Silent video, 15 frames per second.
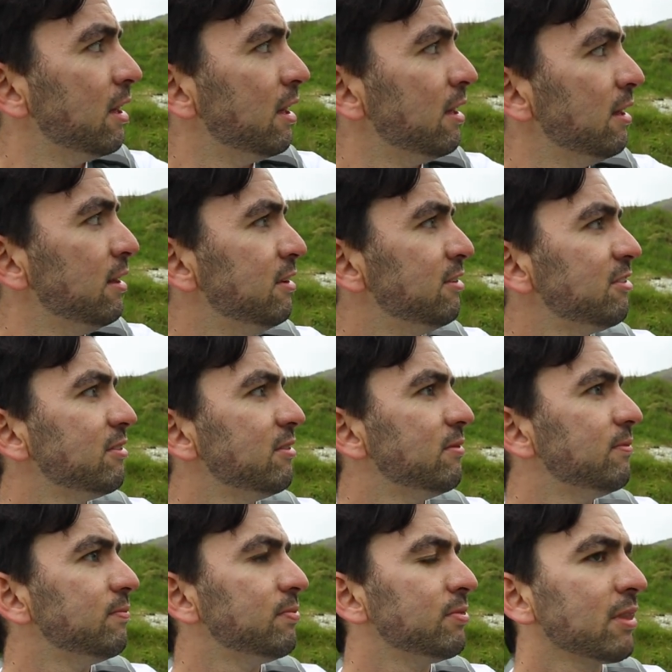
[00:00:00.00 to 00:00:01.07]

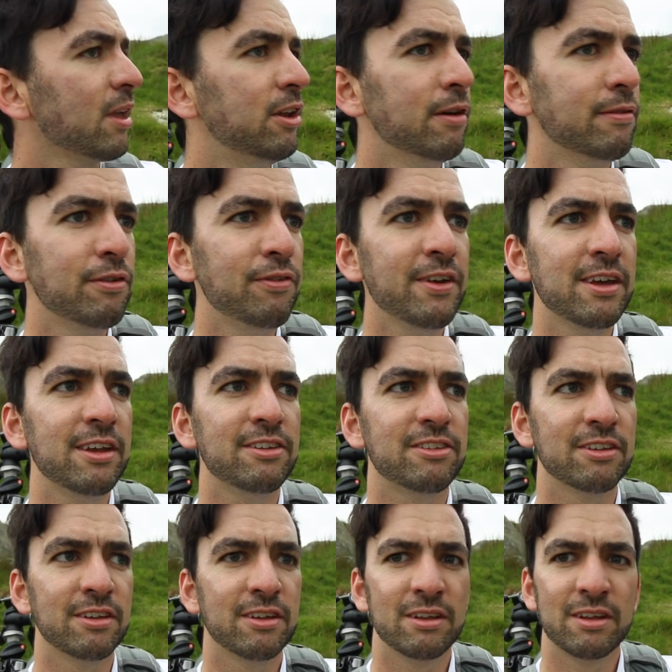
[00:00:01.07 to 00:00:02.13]
And another thing
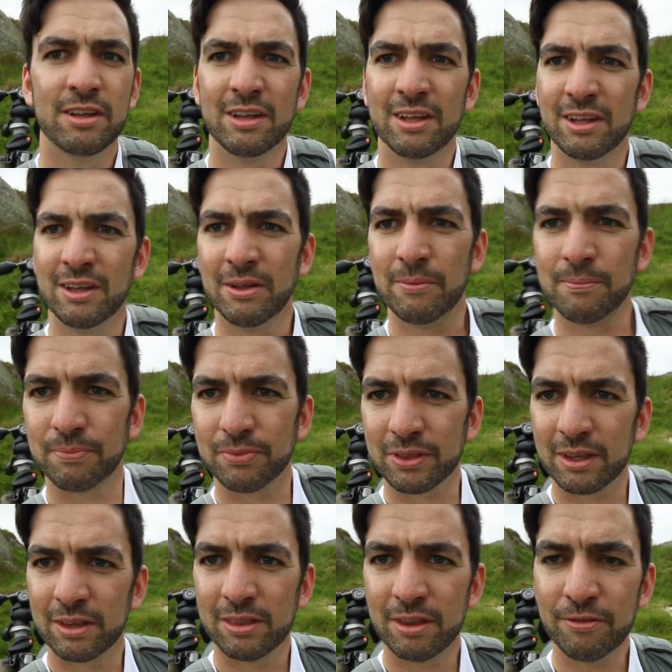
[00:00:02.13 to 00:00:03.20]
is,
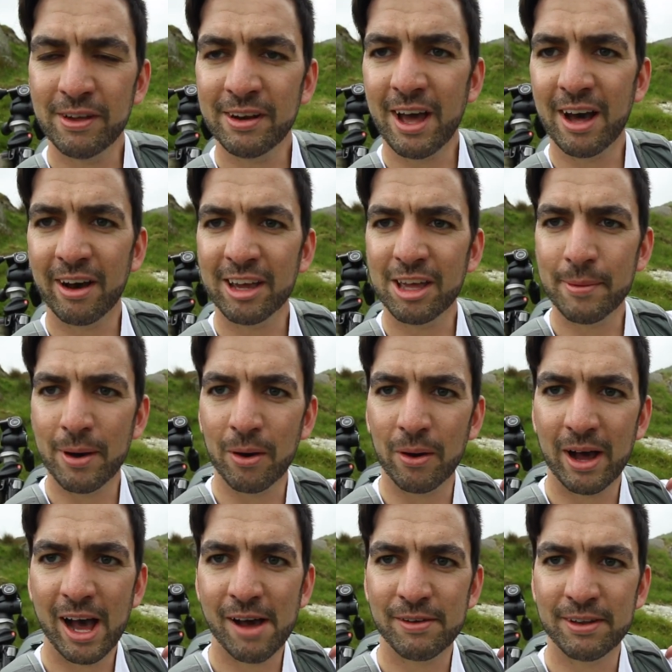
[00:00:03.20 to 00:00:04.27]
the thing that I like about
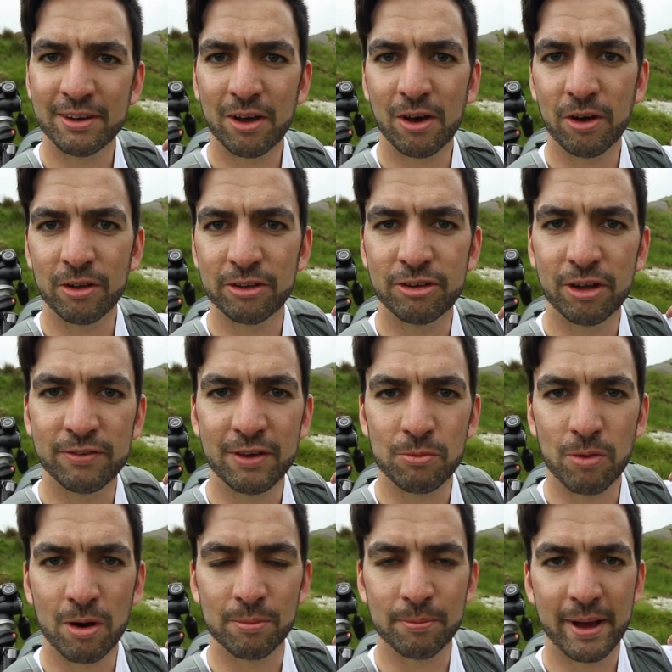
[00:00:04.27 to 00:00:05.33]
having all the stuff
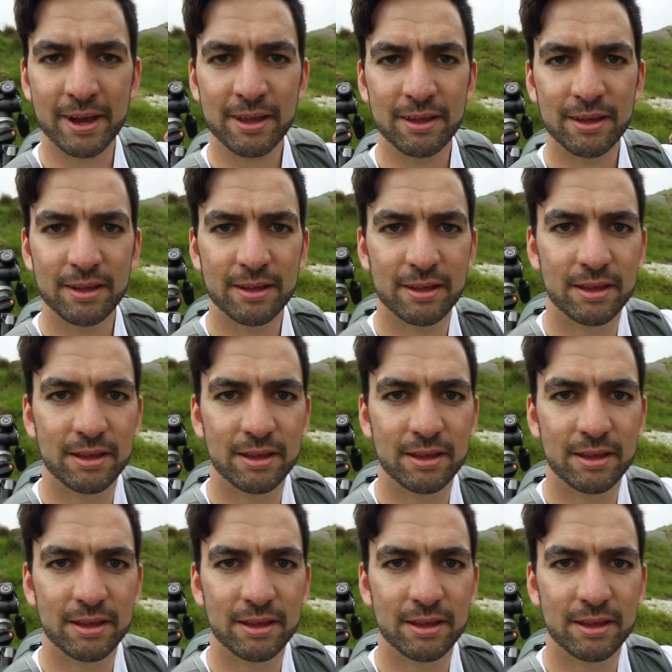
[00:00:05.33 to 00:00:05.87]
in one bag,